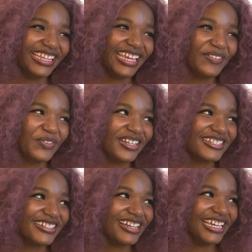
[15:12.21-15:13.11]
They have a very
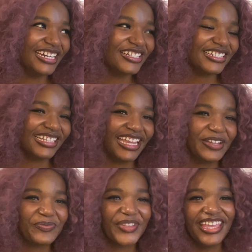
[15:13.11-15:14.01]
strong energy.
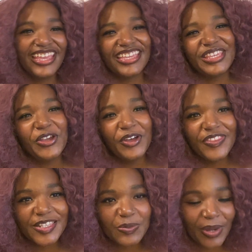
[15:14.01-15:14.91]
Like you
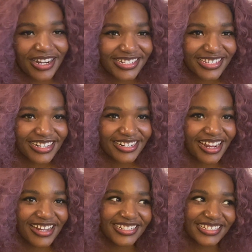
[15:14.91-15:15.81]
and this person
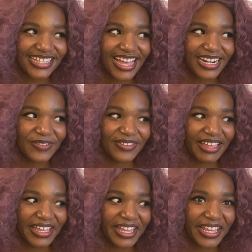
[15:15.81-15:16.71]
are just kind of
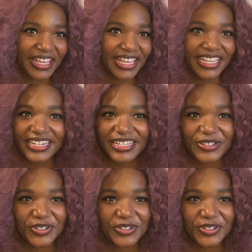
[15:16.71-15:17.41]
like giddy,